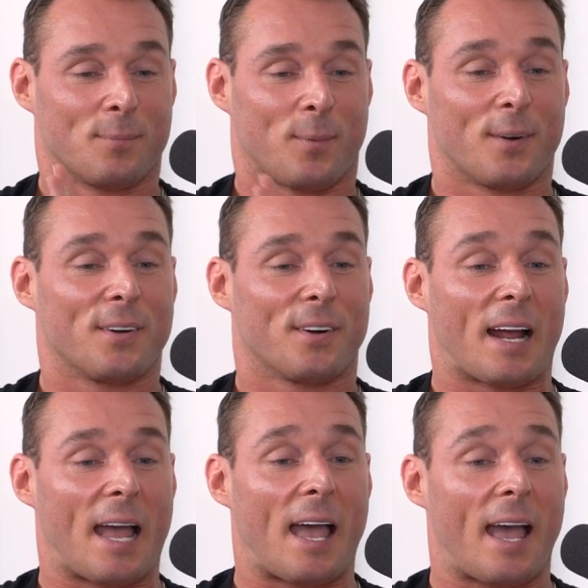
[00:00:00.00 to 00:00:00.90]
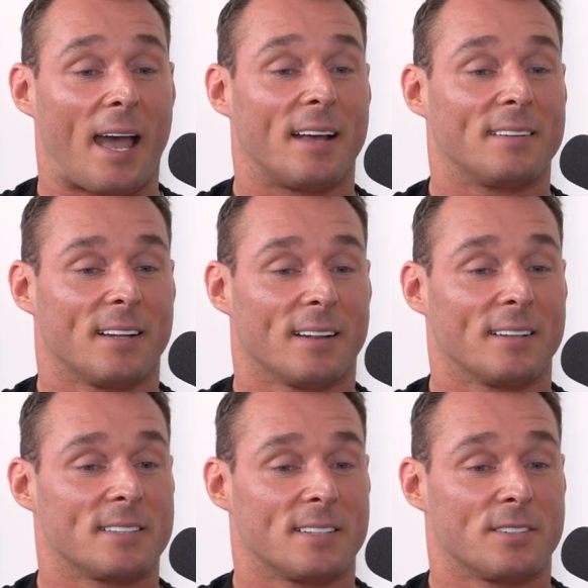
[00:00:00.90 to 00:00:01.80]
partner had to
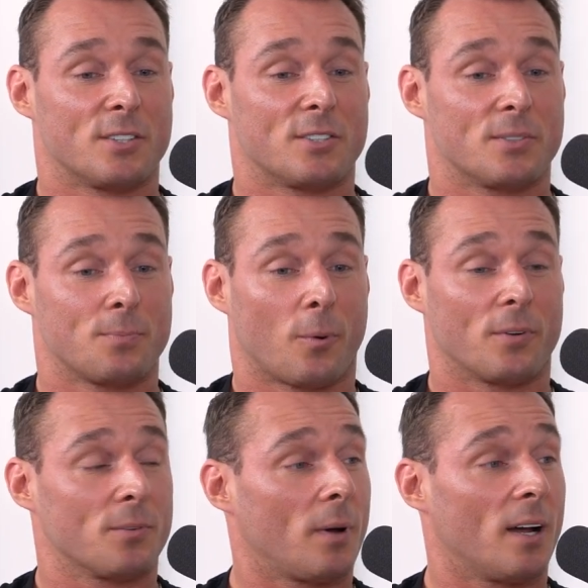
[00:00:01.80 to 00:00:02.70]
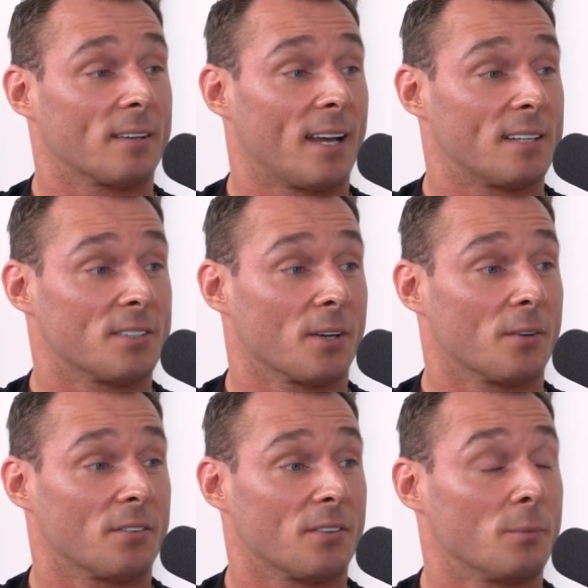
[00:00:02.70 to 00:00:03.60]
listen to sports podcasts to
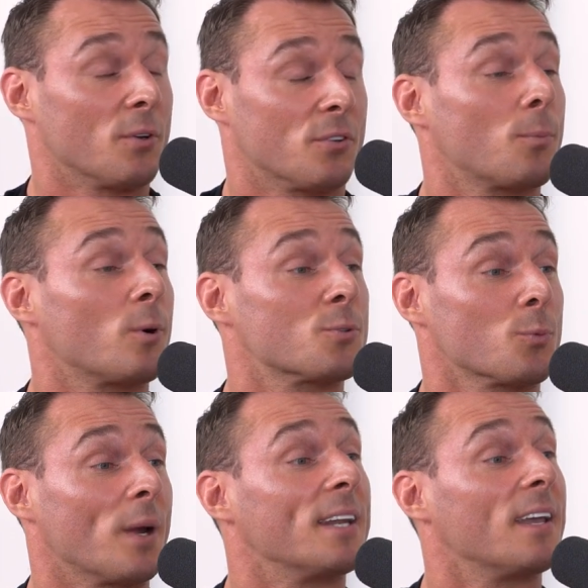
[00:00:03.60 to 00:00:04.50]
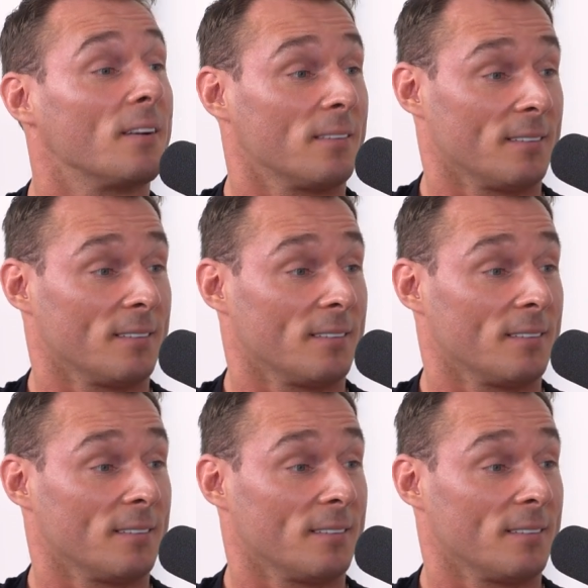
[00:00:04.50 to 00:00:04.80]
go to sleep. No, sports radio.